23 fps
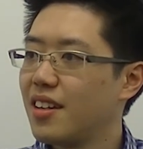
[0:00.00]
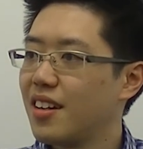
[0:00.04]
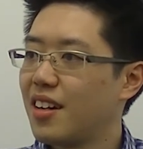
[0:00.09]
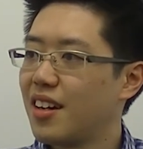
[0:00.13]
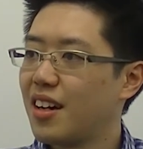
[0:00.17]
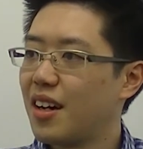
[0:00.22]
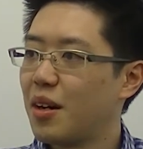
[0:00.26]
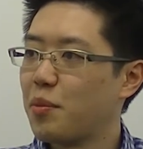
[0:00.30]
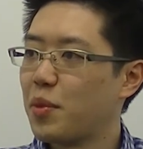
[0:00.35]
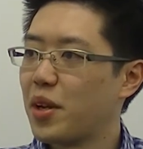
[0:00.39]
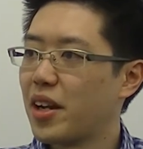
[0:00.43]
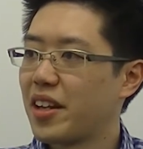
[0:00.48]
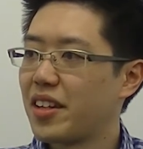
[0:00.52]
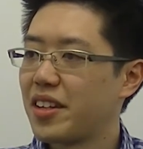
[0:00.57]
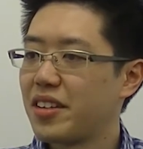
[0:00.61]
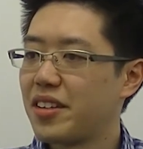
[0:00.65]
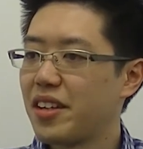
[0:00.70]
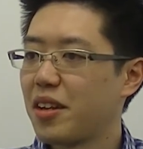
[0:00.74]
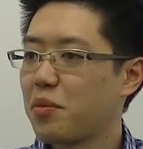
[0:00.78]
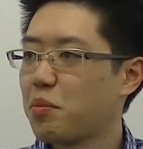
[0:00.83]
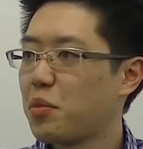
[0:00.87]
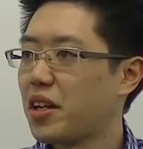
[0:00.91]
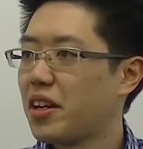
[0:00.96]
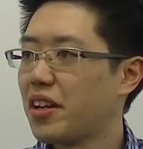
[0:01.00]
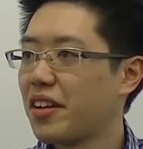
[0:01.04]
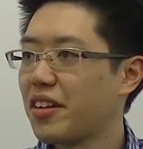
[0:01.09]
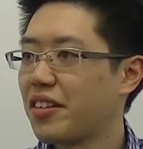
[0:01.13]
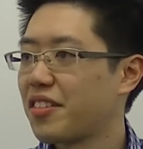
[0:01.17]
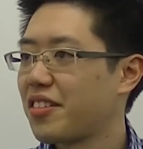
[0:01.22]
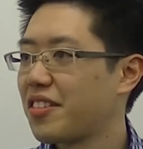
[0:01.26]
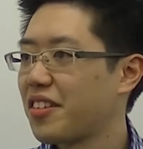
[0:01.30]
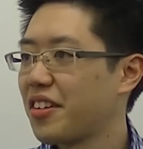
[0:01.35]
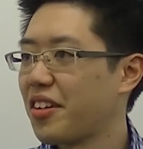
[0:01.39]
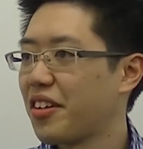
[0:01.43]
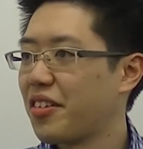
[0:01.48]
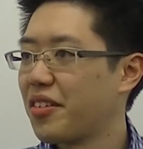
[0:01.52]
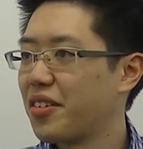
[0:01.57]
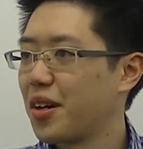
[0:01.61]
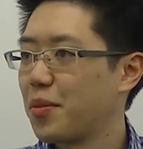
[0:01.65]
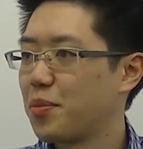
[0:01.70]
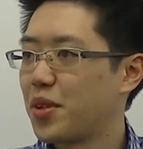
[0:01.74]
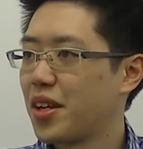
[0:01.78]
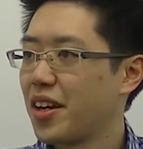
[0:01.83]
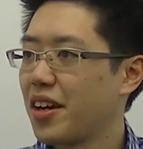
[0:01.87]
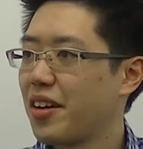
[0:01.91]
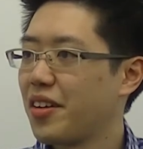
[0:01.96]
And I can take meetings,
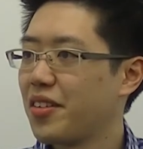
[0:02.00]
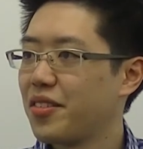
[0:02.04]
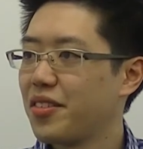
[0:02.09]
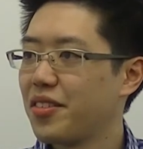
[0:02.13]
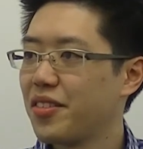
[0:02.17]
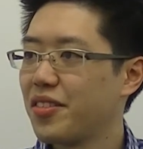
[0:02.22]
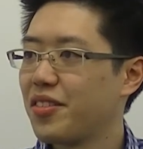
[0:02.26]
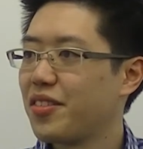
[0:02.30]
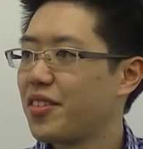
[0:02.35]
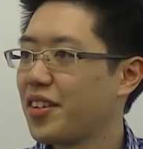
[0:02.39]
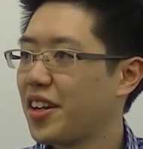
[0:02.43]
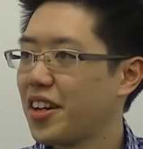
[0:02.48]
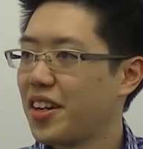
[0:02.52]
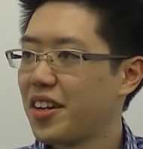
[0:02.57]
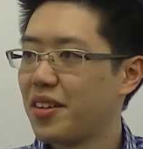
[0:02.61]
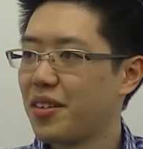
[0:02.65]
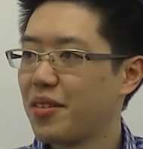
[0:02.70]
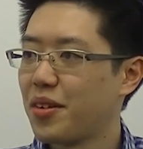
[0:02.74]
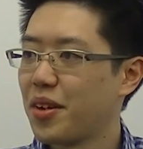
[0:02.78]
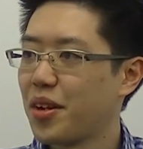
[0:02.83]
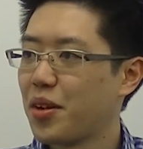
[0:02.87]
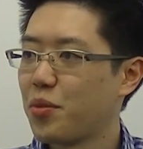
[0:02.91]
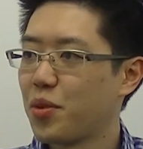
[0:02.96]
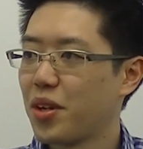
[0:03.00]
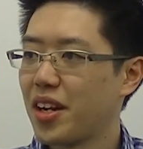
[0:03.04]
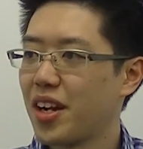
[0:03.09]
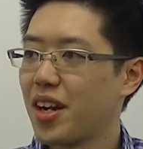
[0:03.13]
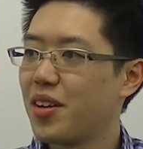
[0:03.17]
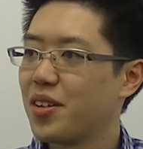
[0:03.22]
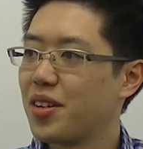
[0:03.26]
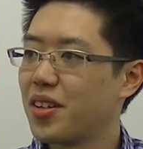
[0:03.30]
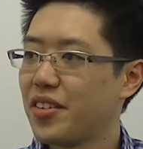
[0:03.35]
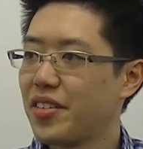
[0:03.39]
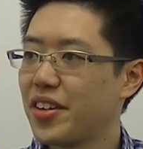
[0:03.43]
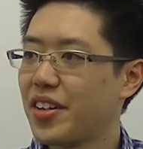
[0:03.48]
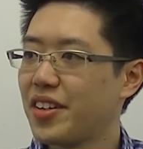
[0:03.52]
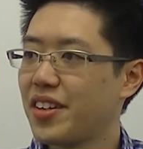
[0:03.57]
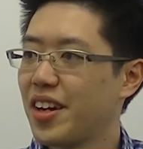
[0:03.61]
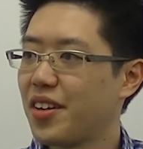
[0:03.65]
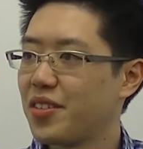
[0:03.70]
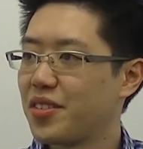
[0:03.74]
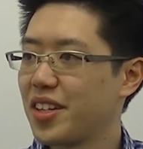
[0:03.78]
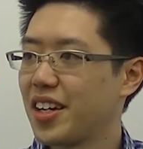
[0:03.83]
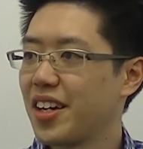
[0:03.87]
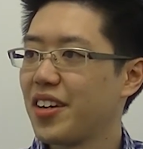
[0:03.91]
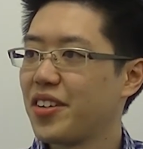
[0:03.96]
uptown in 1 hour, and then
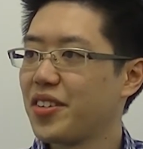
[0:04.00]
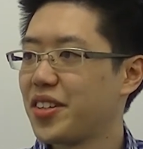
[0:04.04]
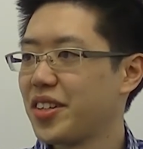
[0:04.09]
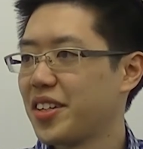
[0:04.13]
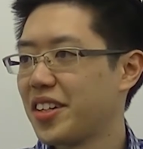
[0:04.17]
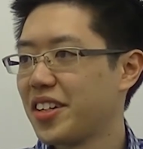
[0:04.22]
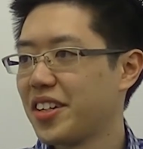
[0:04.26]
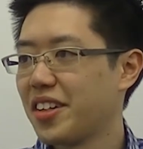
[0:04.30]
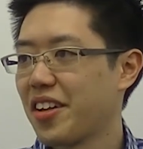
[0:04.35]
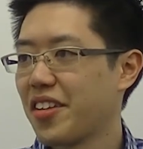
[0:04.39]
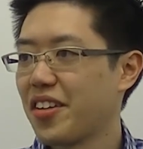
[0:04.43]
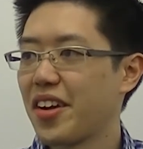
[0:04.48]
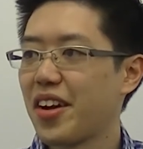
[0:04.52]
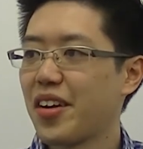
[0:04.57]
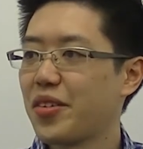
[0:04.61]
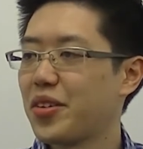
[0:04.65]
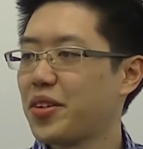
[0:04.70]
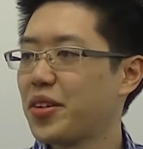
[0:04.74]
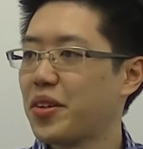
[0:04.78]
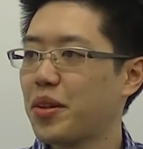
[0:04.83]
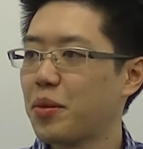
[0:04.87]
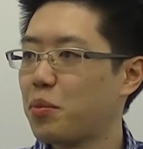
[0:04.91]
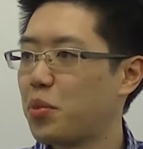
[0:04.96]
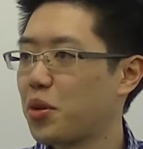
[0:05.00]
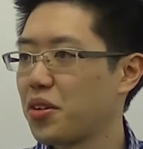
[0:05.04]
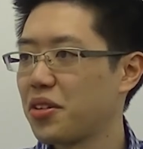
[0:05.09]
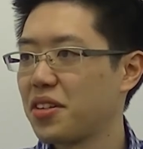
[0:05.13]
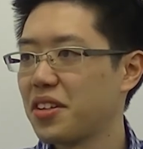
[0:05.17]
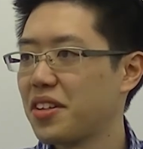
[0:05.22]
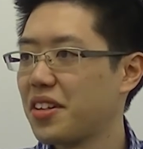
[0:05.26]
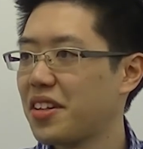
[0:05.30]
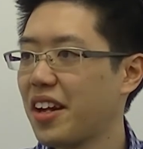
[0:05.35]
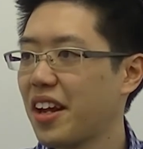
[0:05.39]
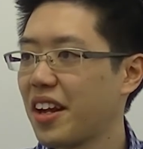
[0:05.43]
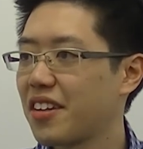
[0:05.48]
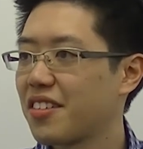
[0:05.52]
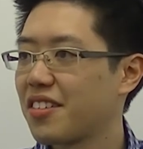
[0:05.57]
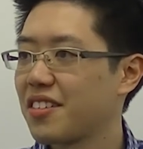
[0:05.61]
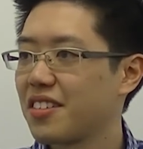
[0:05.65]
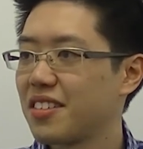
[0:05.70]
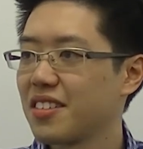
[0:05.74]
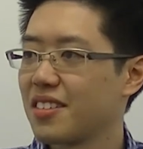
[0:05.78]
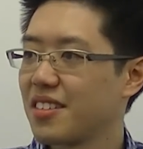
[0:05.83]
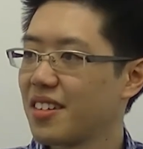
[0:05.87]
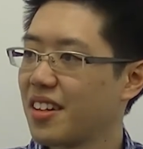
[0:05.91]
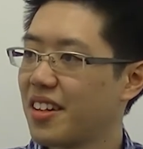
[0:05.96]
downtown in another hour, and then Brooklyn the next,
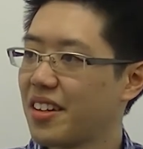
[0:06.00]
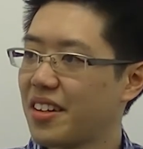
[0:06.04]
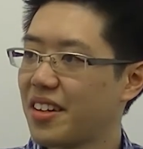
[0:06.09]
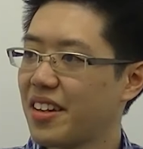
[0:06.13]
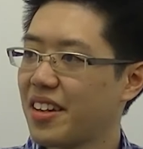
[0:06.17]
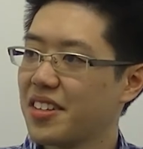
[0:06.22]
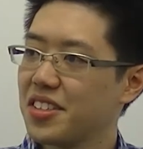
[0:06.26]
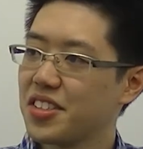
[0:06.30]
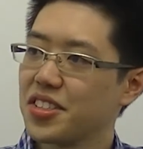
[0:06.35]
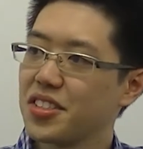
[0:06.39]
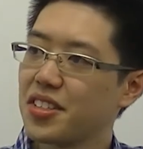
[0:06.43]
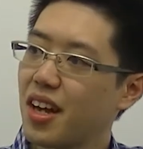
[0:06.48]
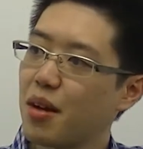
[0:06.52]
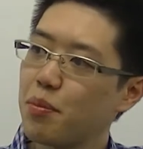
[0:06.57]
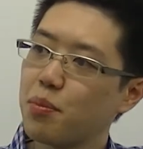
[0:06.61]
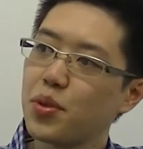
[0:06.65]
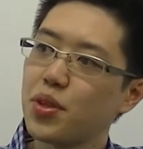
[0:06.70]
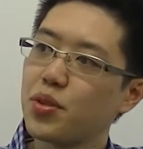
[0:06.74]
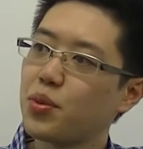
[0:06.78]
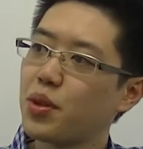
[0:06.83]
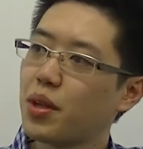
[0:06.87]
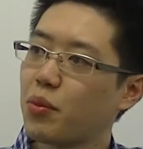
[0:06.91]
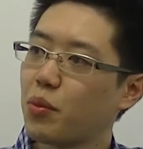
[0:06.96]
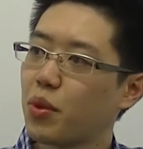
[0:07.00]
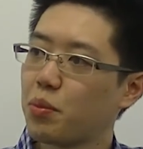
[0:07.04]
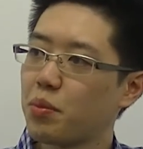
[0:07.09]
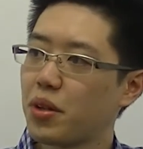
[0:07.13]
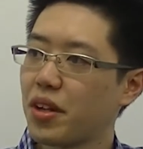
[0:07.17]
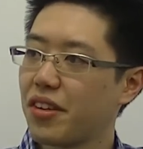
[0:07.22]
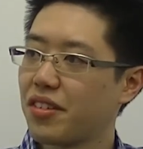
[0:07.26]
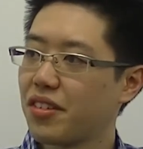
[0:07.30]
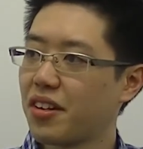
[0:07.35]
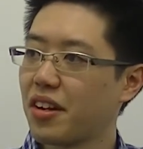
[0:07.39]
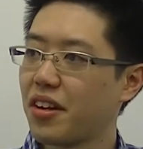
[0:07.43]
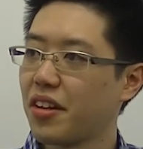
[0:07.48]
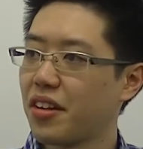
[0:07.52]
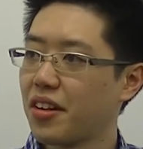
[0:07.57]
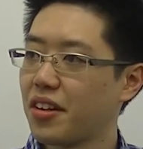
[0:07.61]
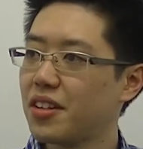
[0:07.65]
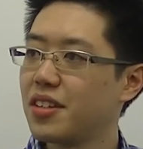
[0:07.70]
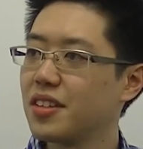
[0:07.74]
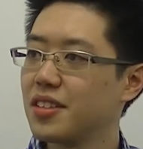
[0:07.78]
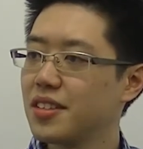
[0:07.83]
and just hop between one place and another.